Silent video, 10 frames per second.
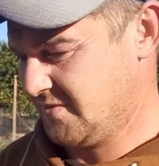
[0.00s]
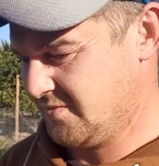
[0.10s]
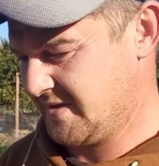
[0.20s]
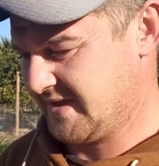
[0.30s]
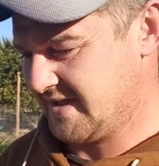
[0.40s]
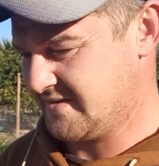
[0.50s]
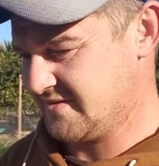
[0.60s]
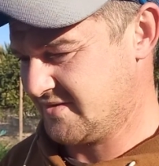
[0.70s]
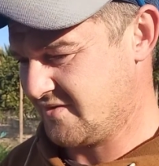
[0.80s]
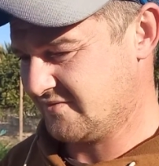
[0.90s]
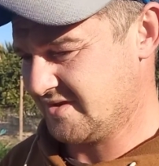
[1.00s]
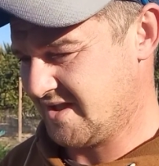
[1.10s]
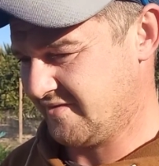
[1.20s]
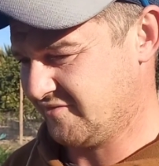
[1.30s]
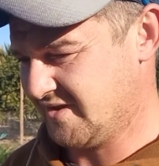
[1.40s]
weekends over at
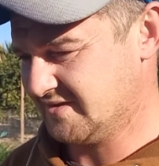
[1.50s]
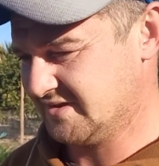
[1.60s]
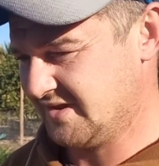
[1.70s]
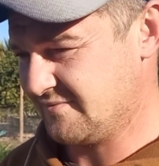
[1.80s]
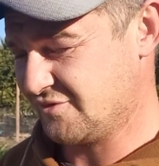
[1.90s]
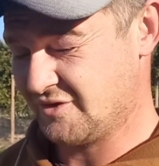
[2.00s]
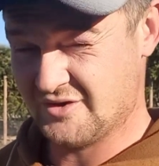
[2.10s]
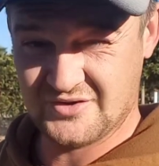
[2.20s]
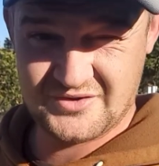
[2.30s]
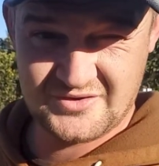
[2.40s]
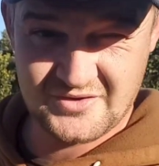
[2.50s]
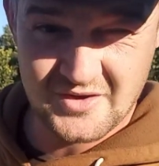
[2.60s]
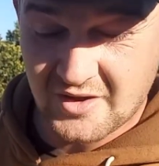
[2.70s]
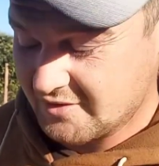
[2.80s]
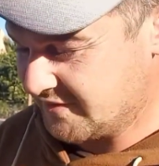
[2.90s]
our friends Gemma's and
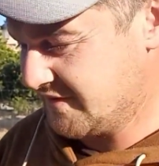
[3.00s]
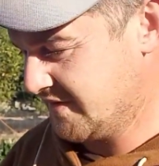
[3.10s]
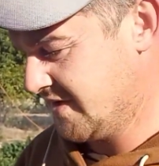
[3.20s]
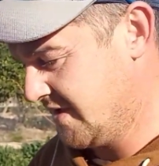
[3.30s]
Scott's,